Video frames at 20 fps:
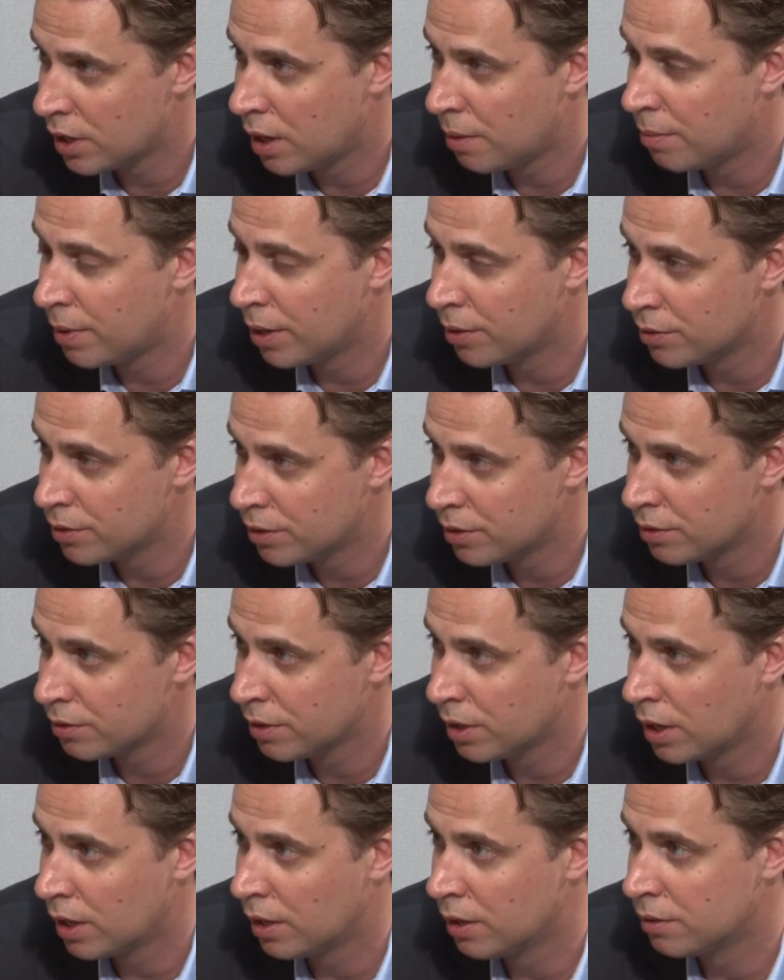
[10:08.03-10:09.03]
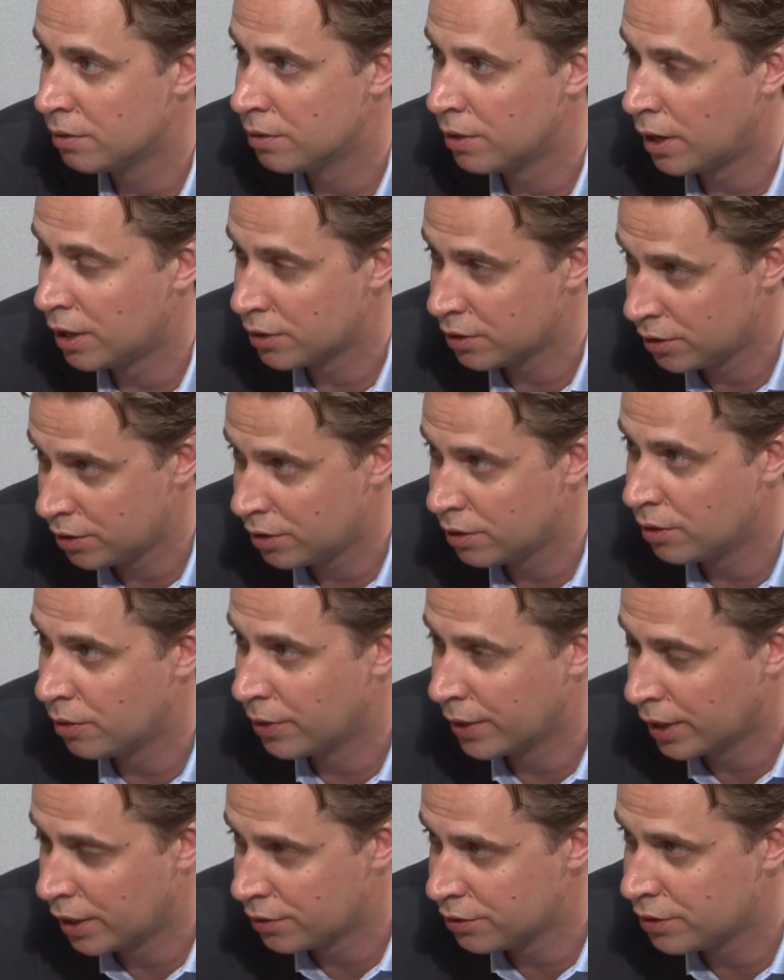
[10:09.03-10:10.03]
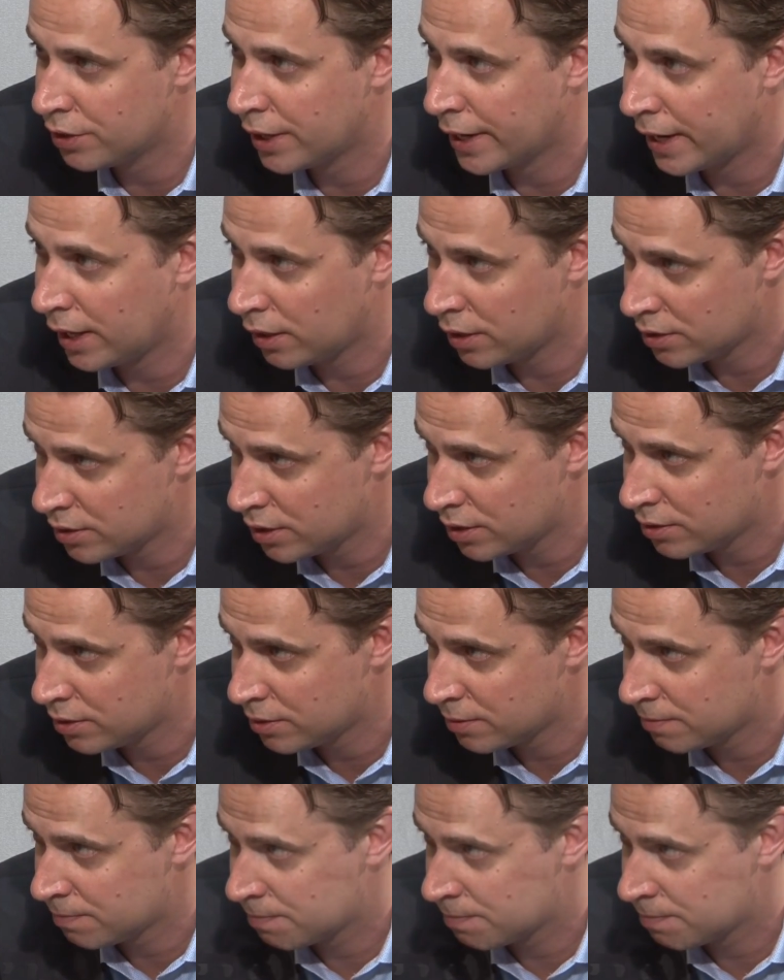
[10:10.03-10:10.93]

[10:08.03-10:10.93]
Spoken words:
about not going on to dialysis.